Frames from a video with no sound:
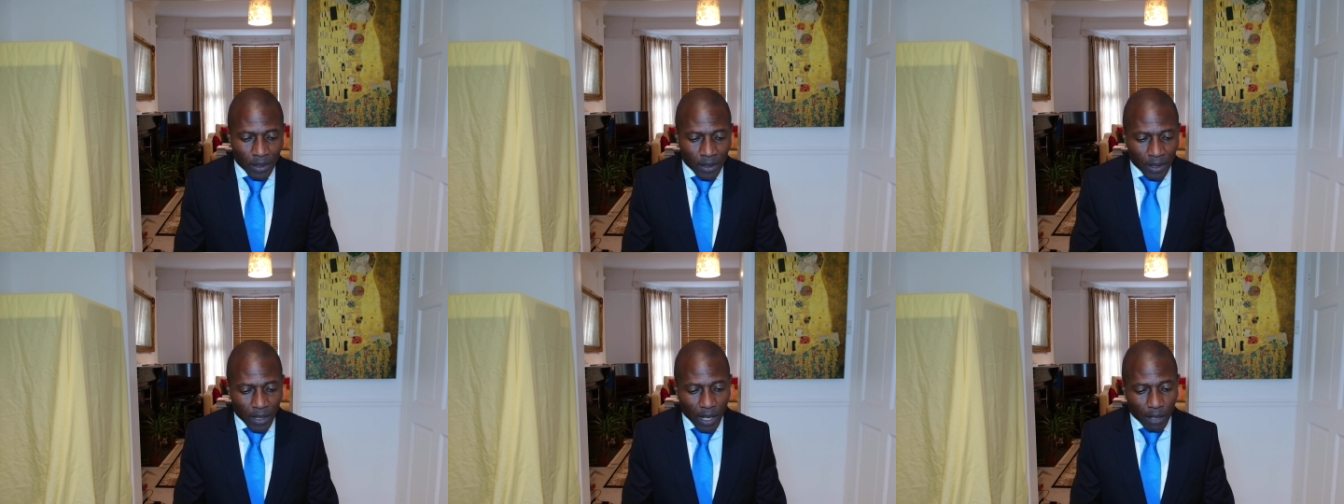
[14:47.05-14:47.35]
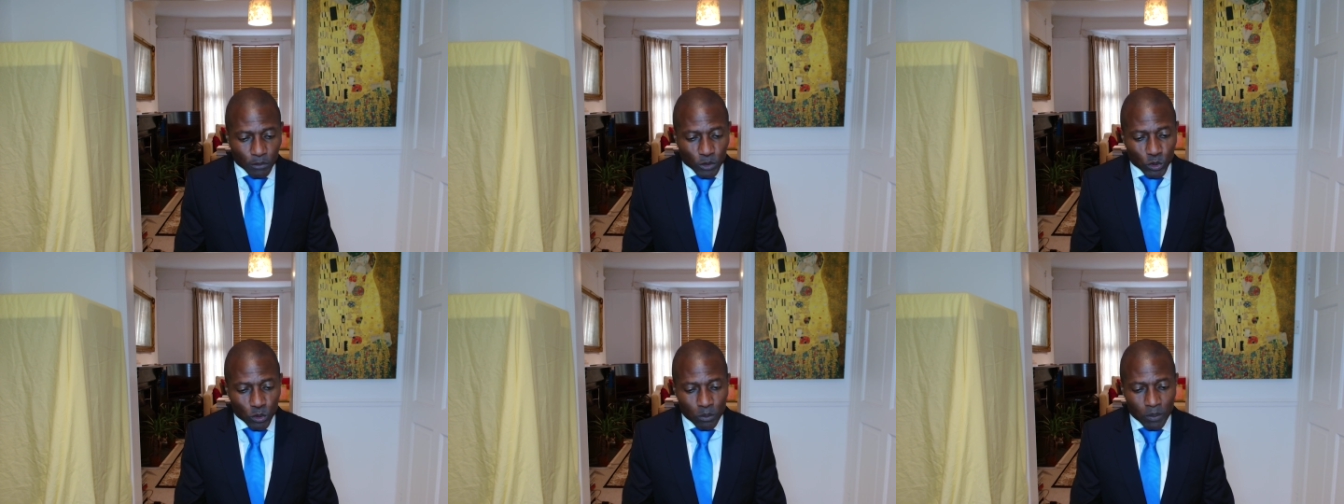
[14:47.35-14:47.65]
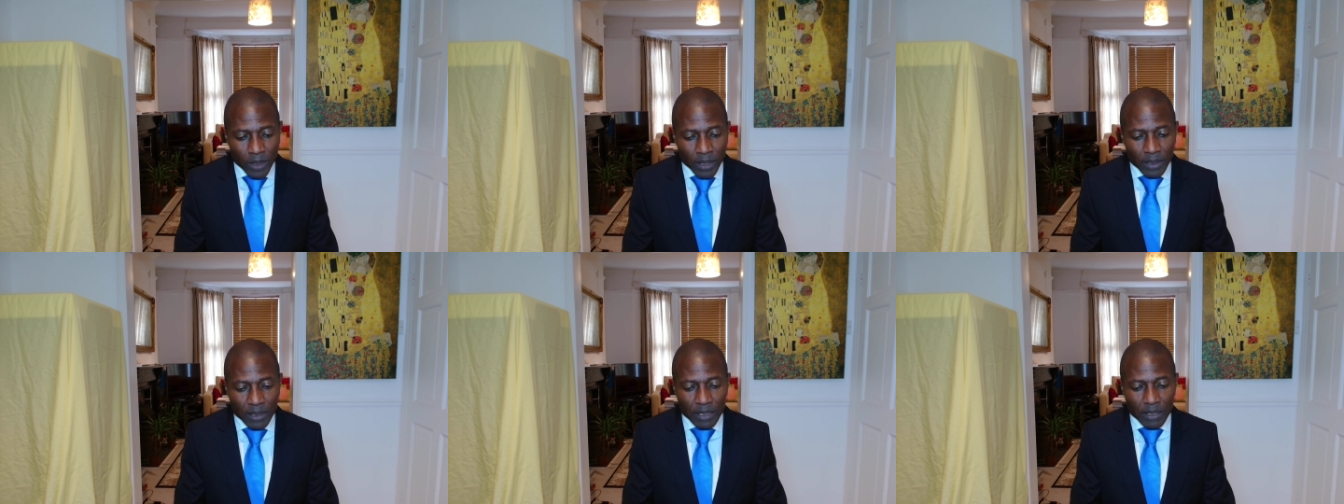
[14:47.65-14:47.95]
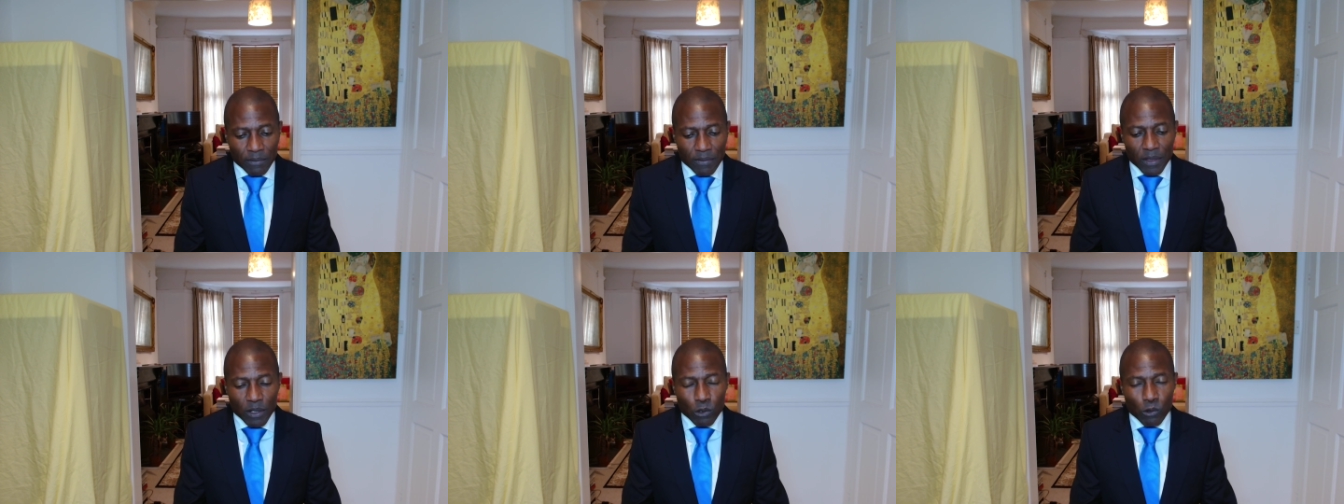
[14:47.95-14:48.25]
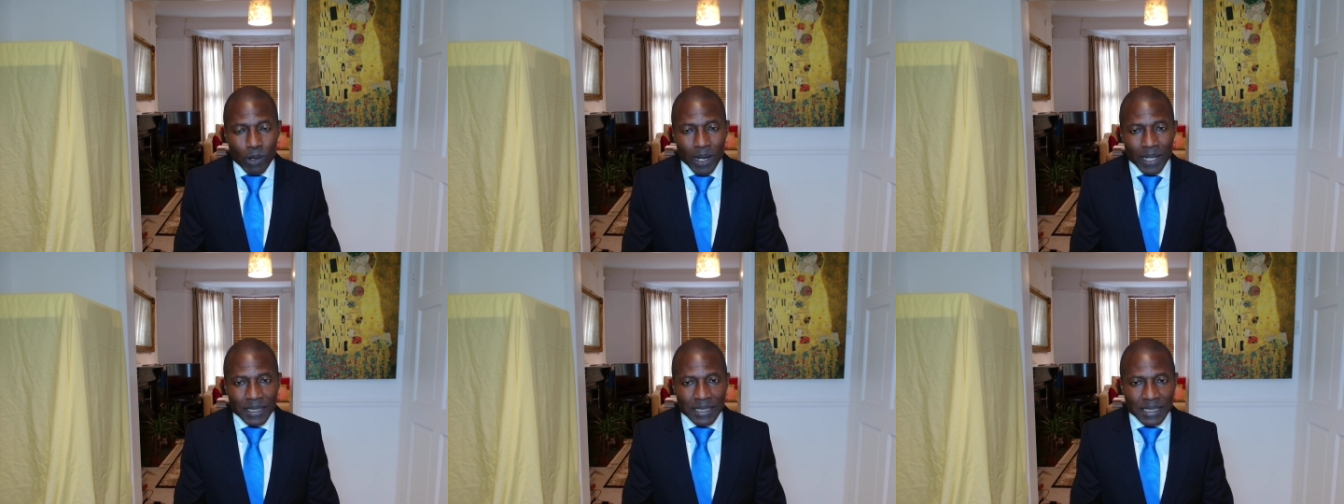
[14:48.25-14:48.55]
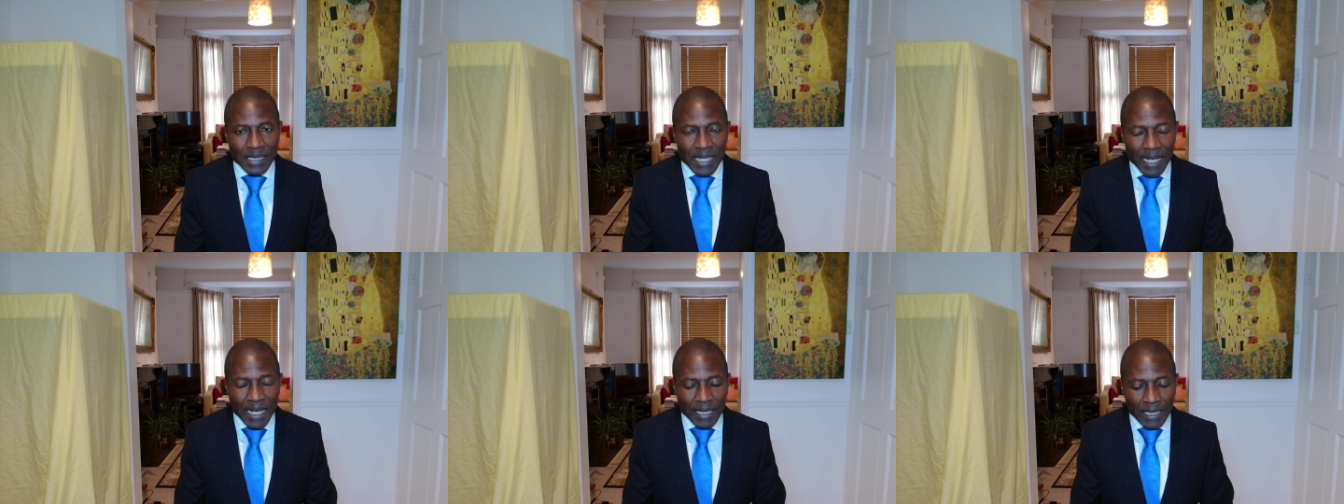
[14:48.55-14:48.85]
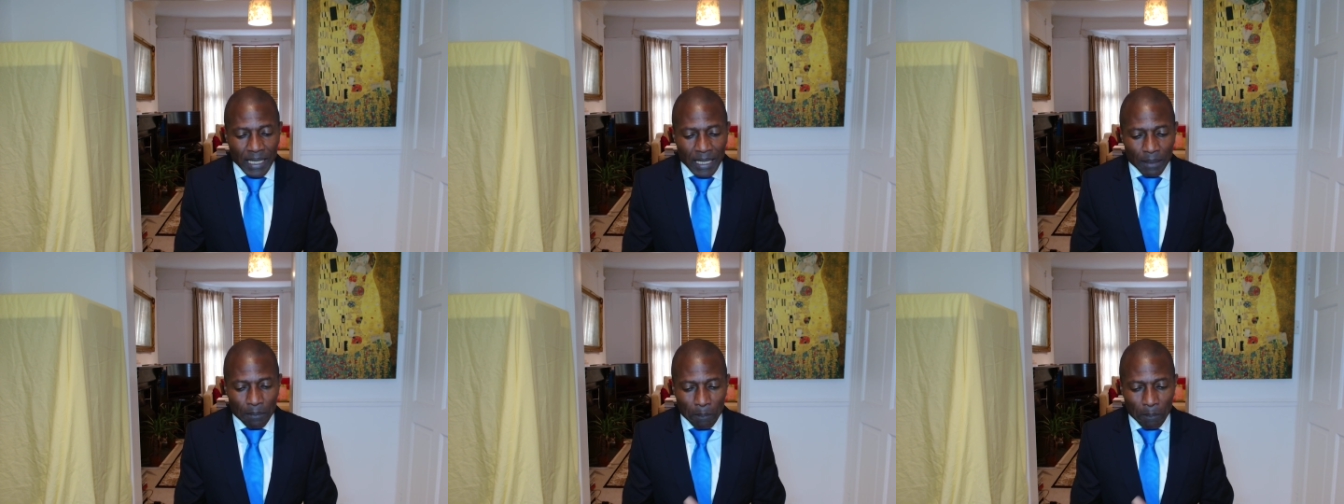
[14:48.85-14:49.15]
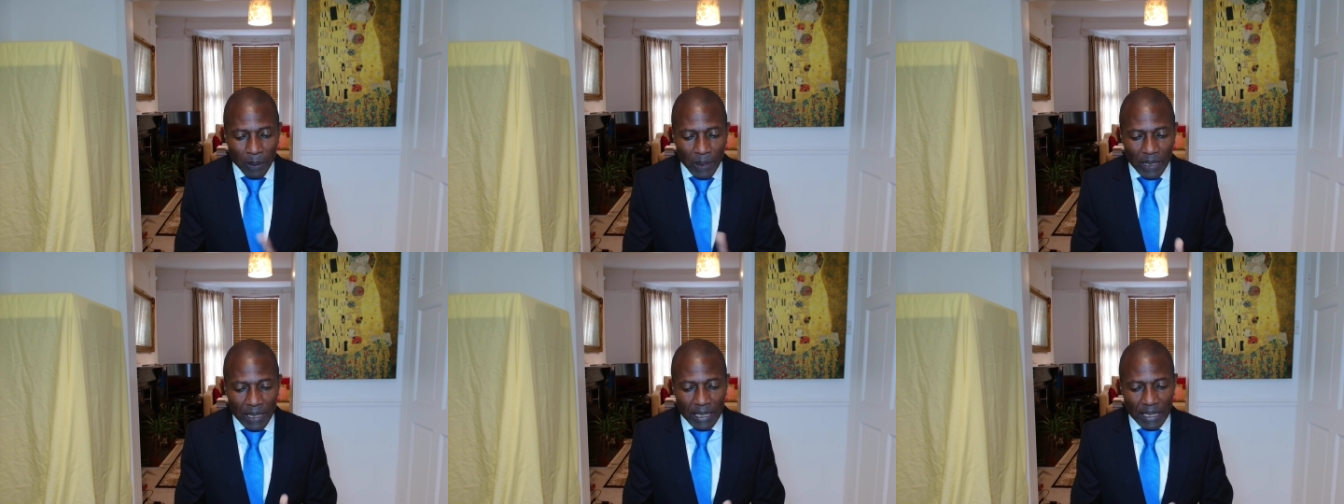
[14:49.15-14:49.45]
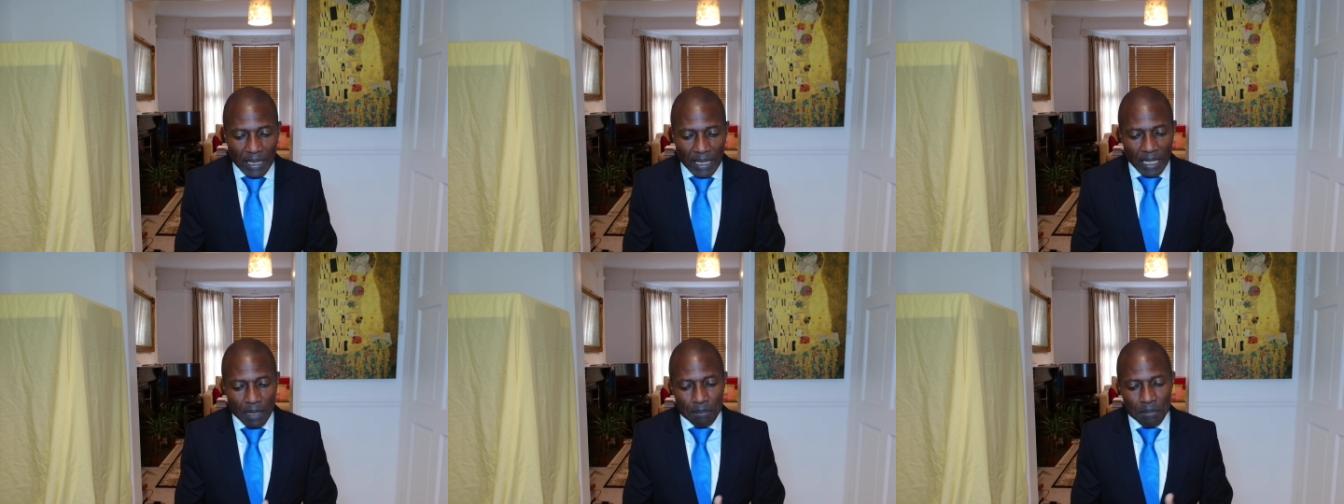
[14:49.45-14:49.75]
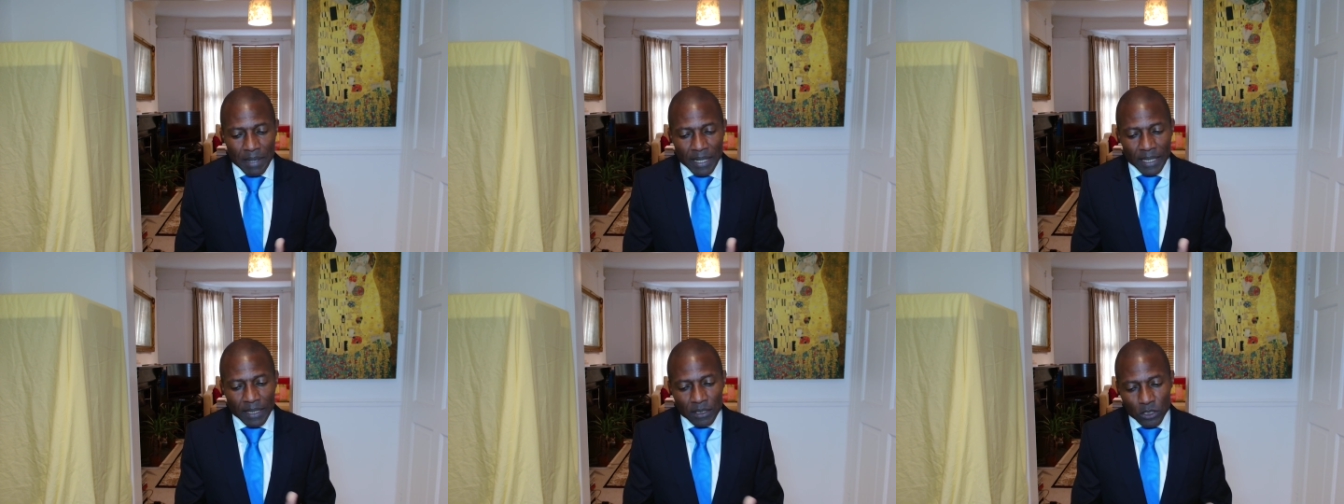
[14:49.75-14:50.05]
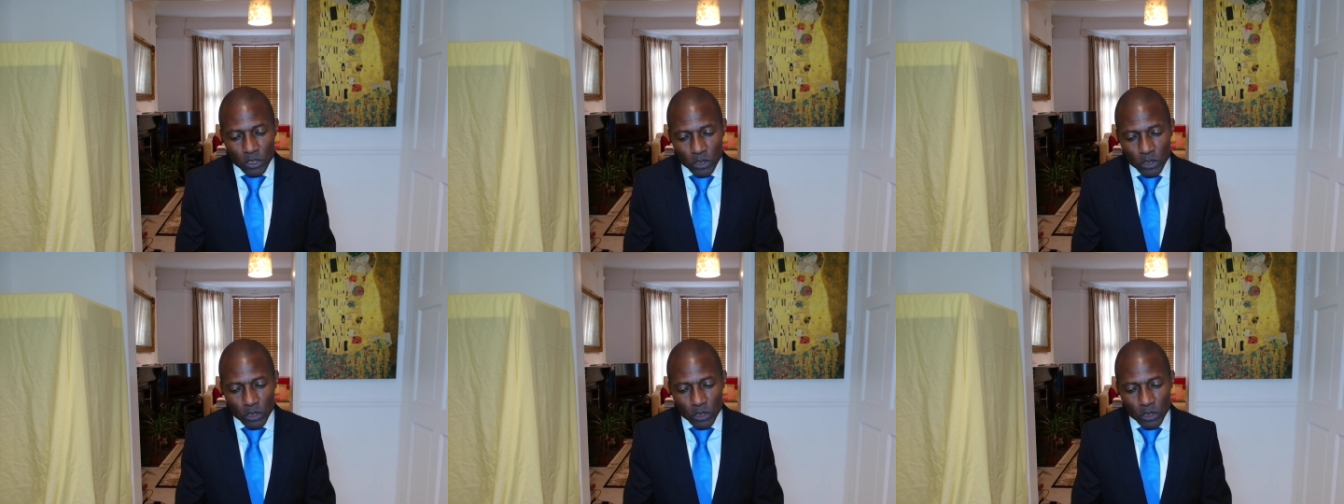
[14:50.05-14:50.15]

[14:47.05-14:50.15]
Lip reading: I was reminded of the grandstanding plea he made